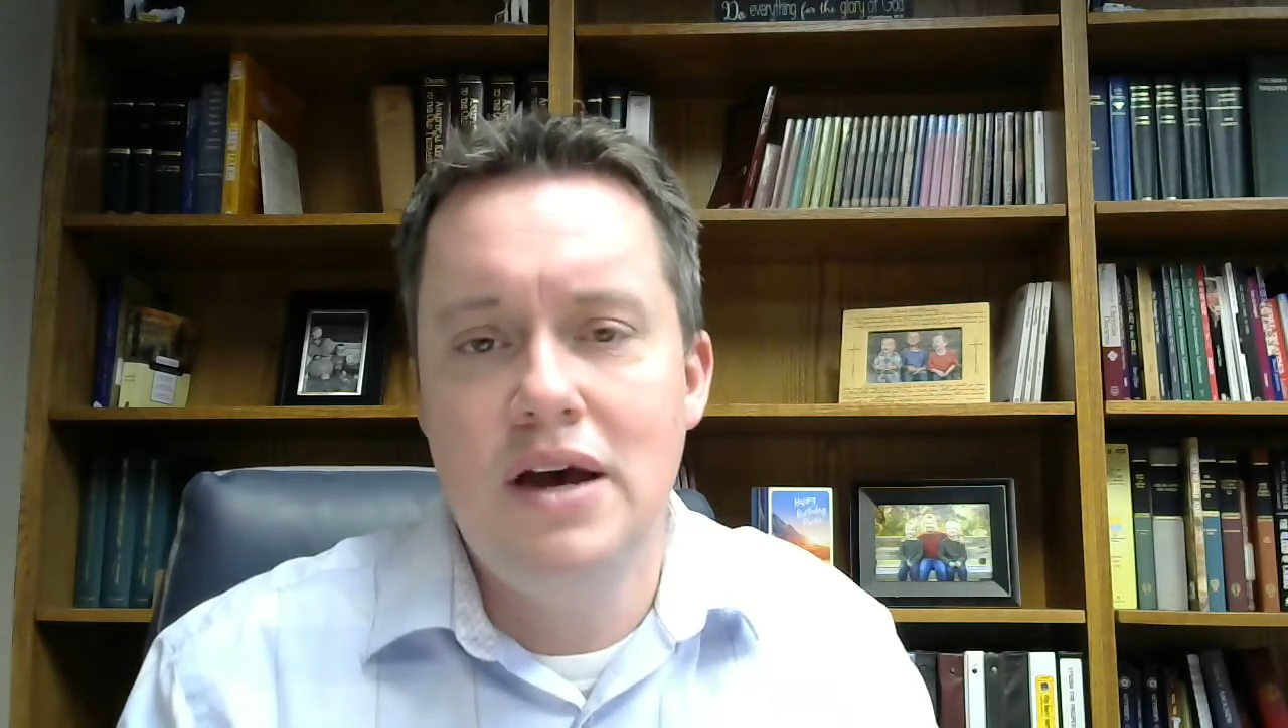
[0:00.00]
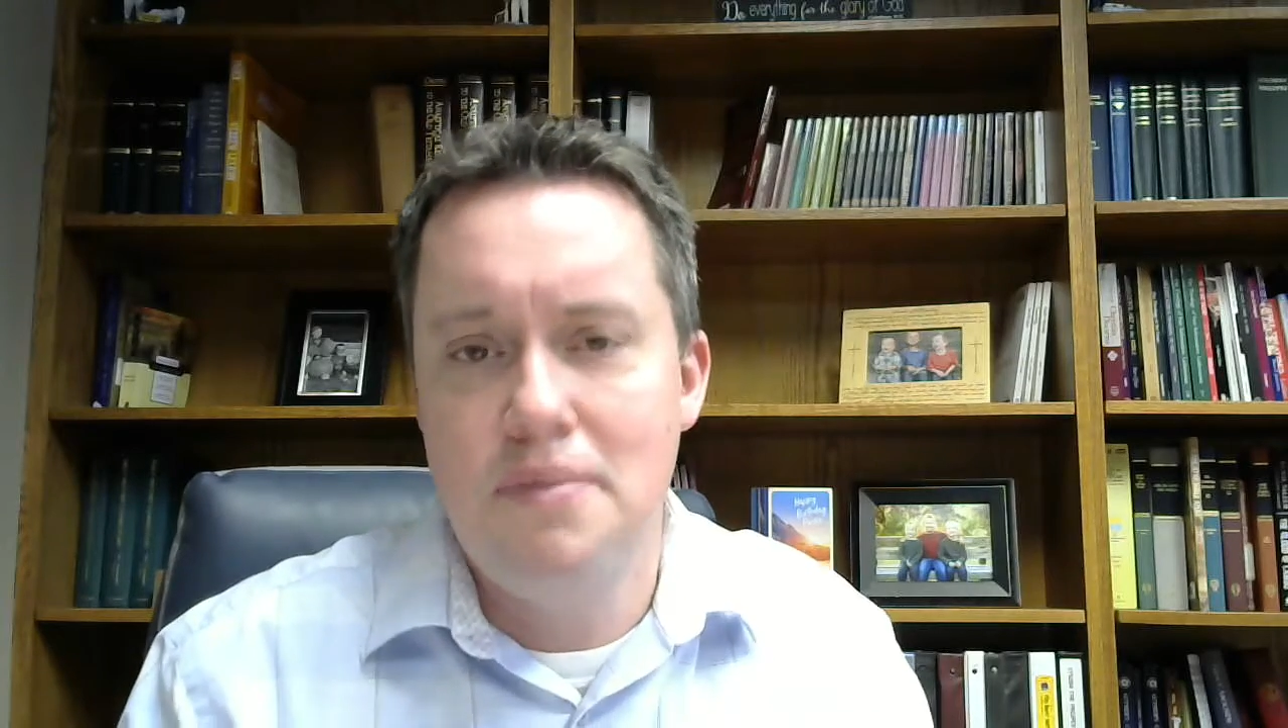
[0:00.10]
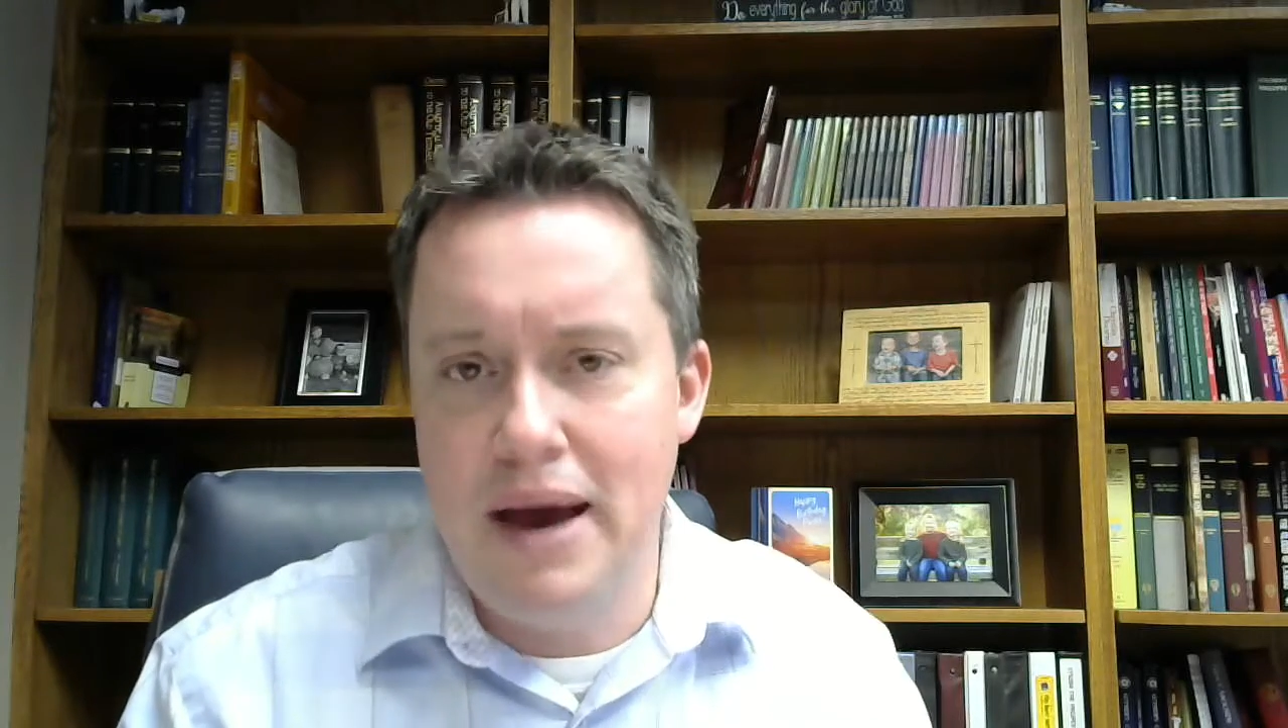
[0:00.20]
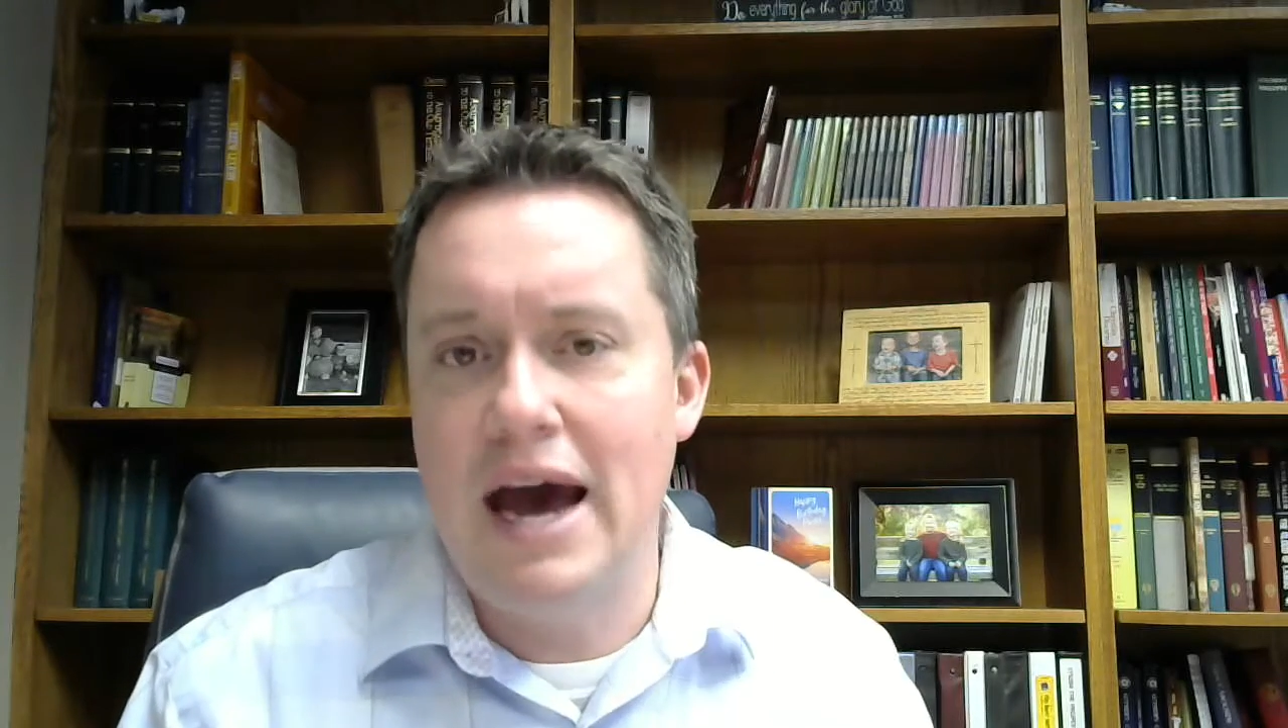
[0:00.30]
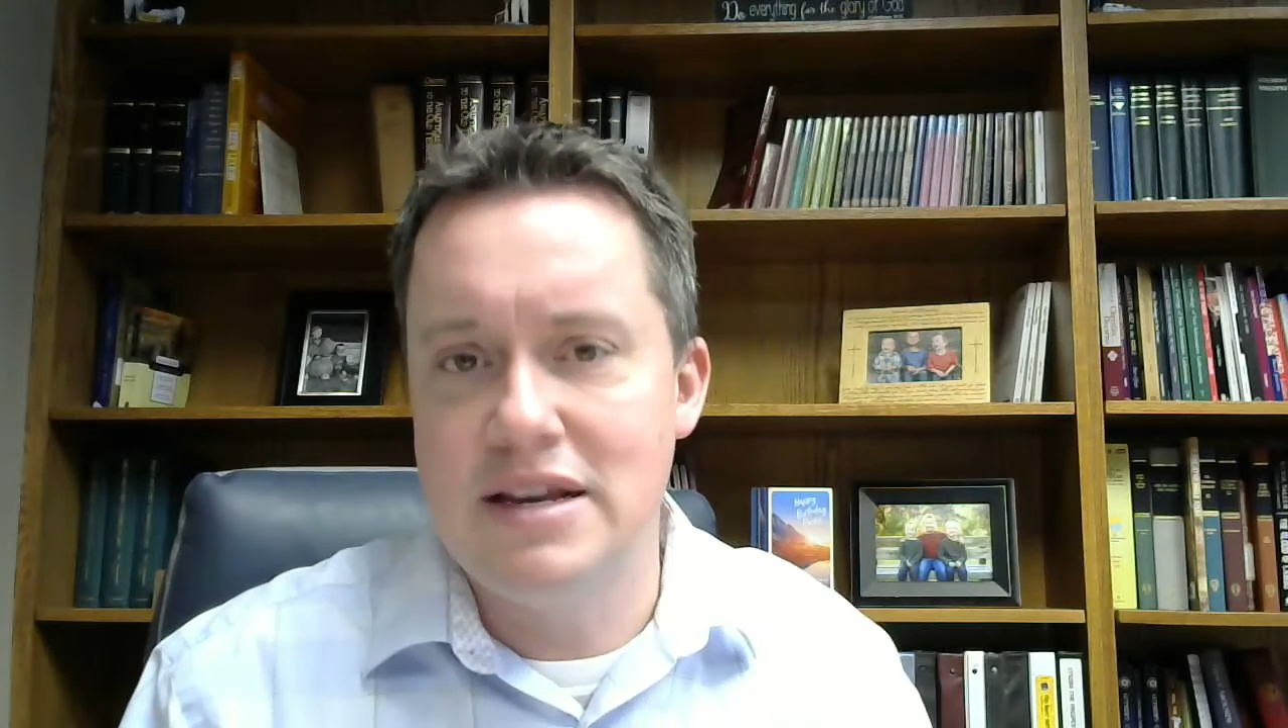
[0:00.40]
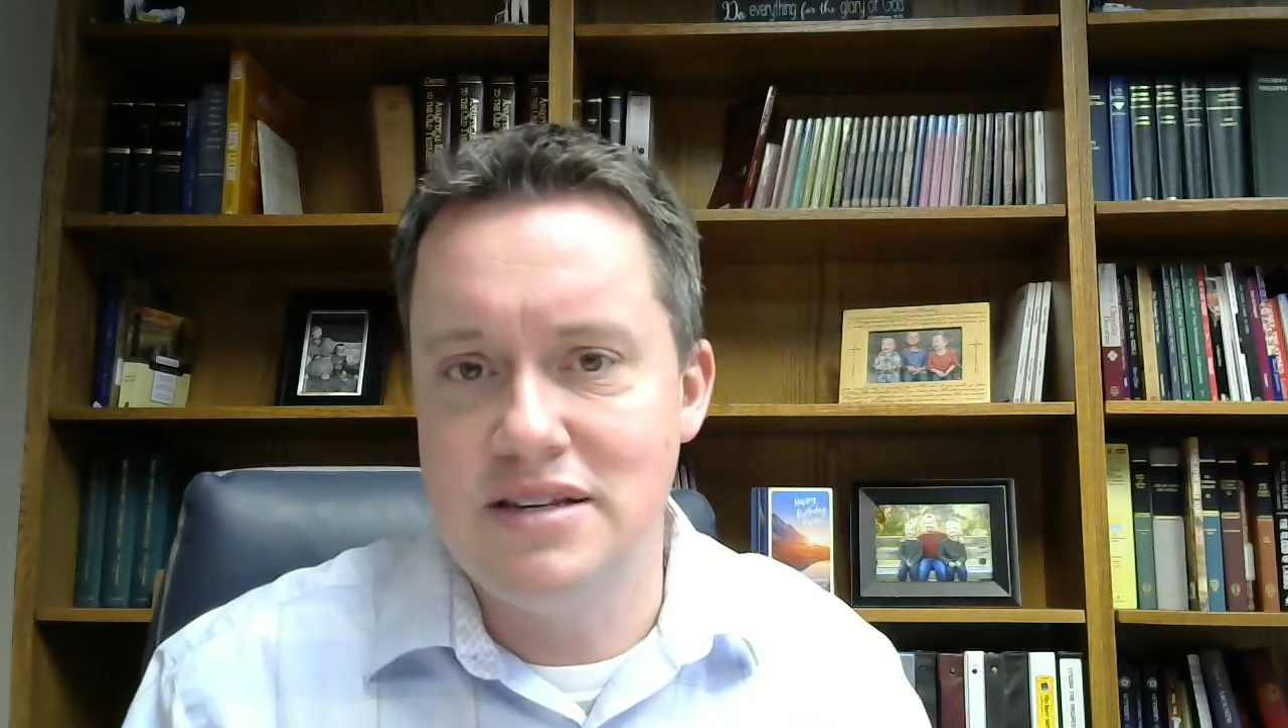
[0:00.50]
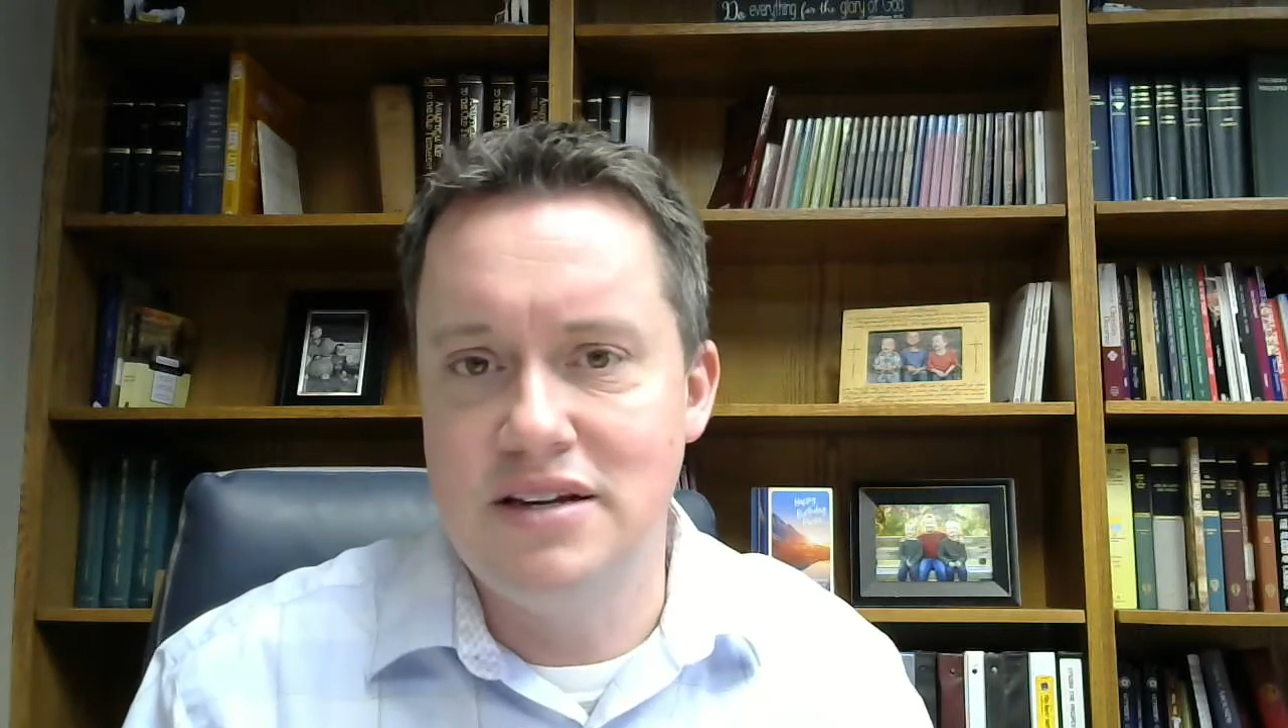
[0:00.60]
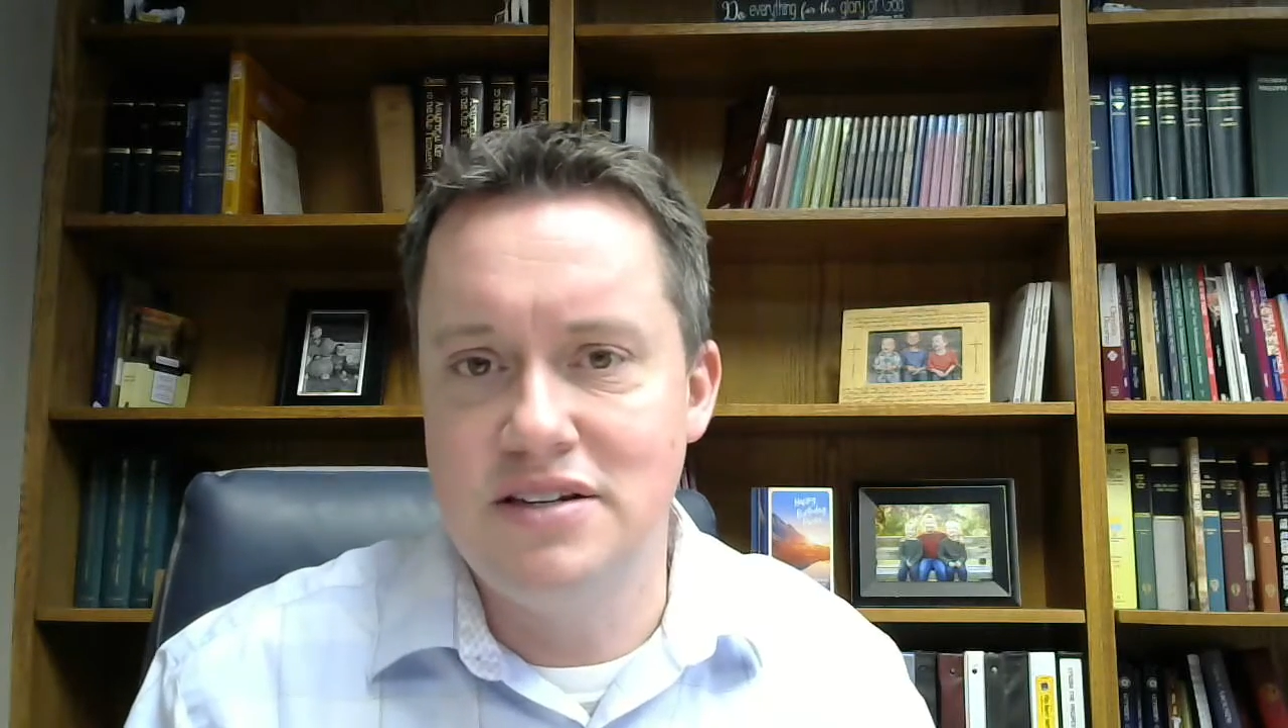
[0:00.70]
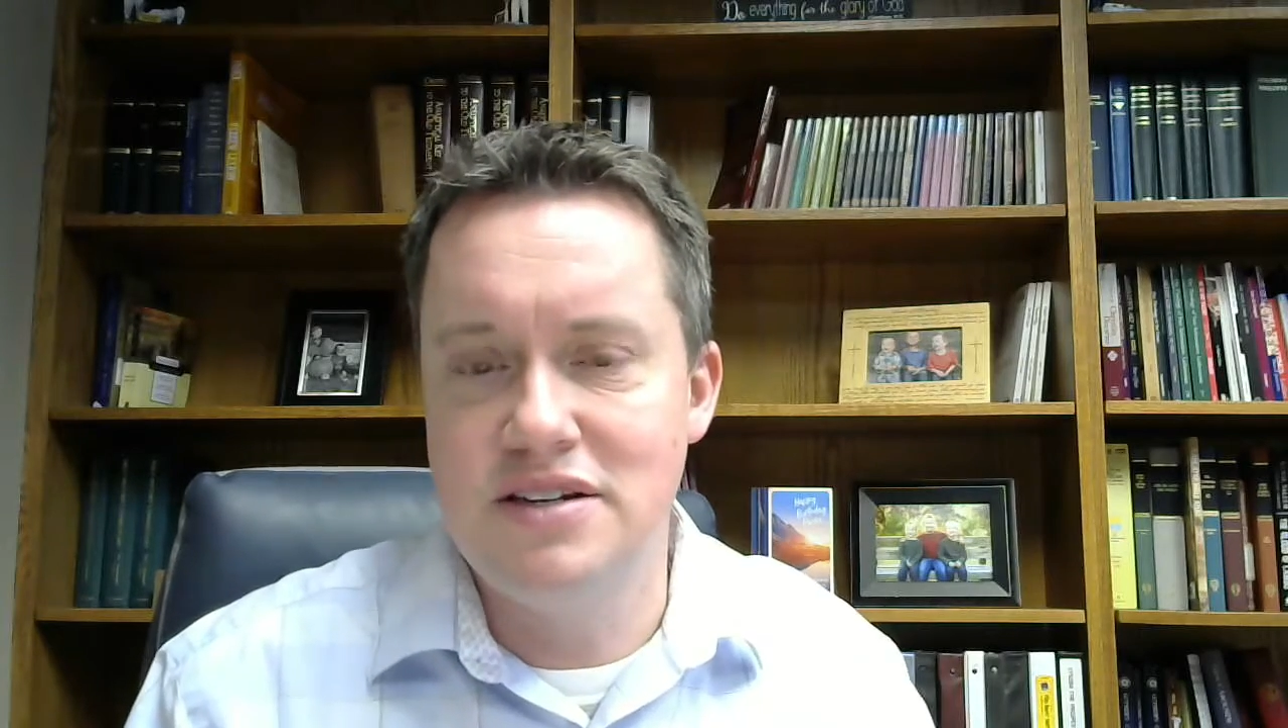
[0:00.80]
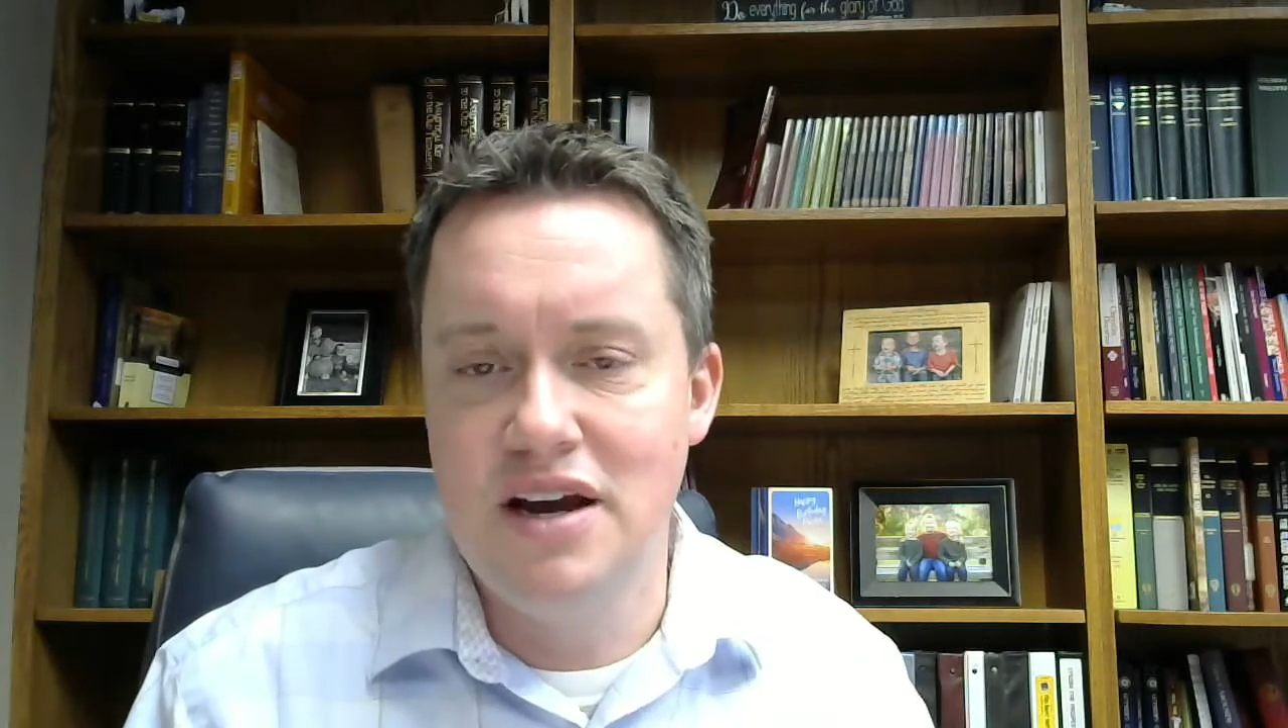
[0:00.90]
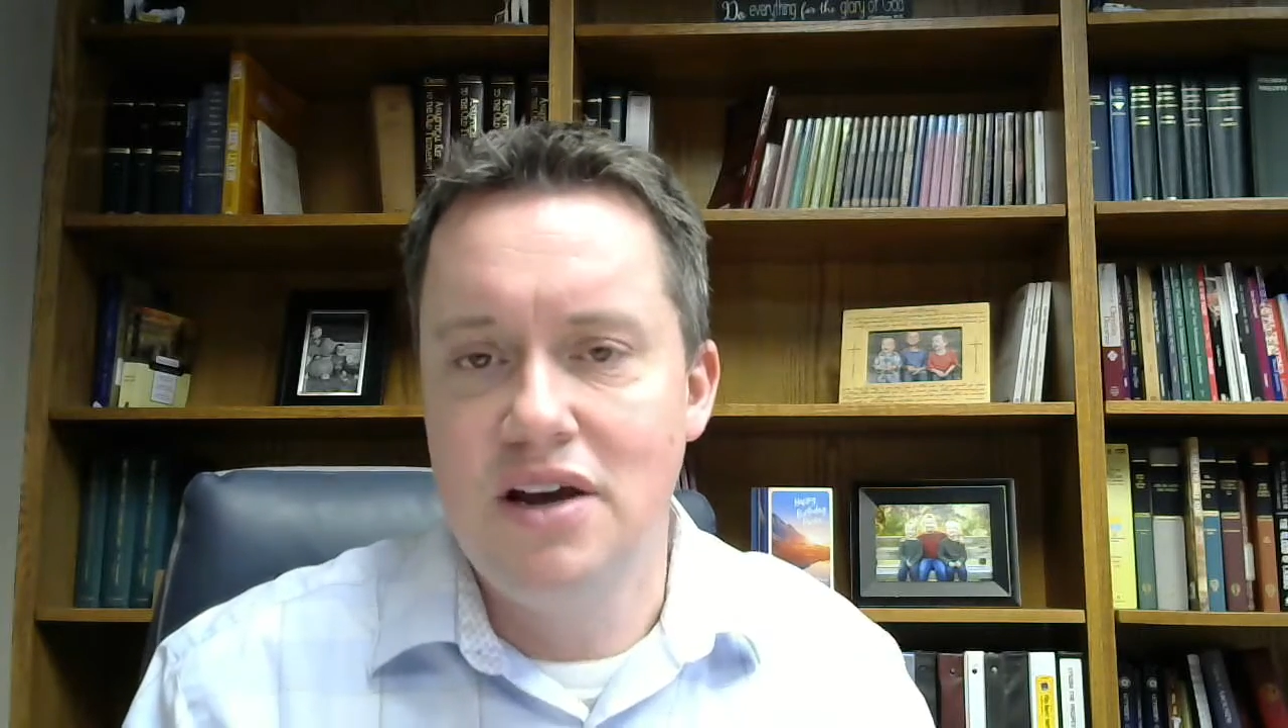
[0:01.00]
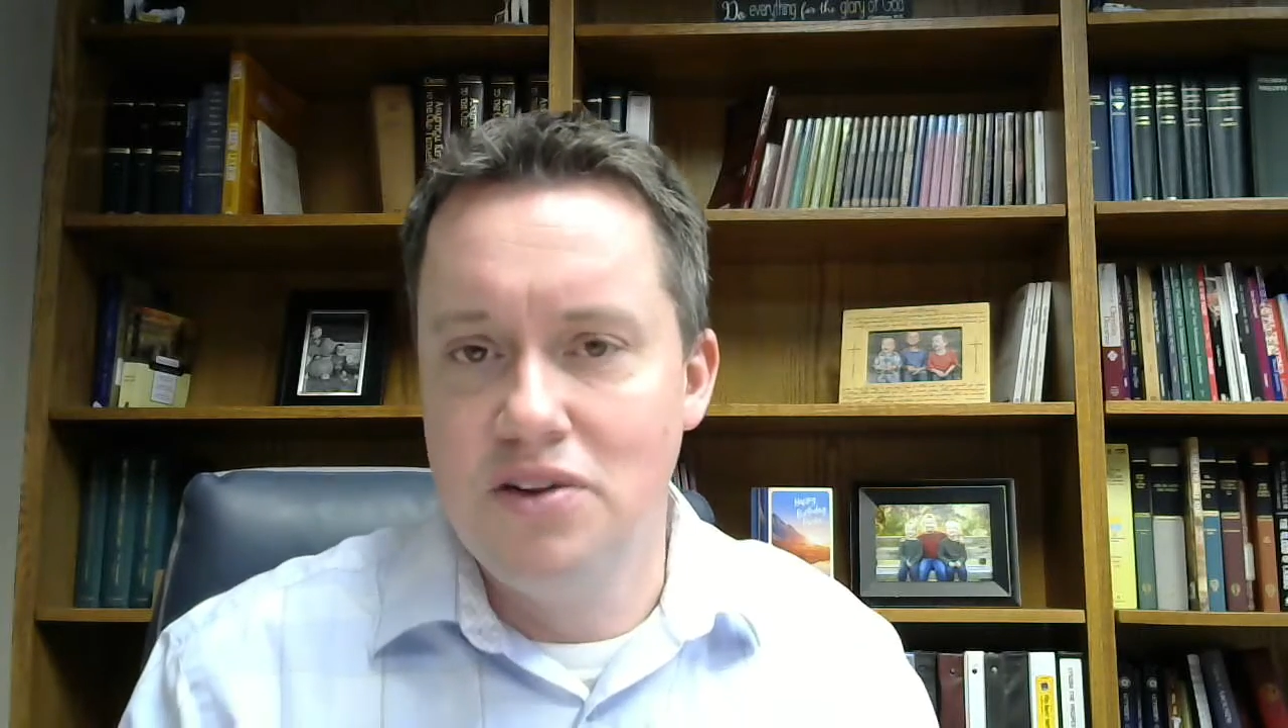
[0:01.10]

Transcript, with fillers: passage,